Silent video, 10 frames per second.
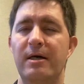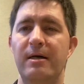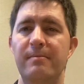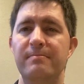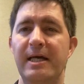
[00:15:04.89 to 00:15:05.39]

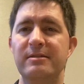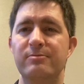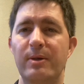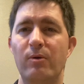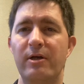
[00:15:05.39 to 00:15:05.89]
Um, next
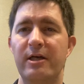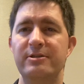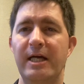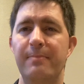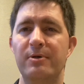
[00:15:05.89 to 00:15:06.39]
week, we'll look at
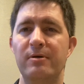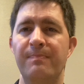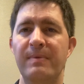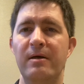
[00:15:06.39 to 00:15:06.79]
chapter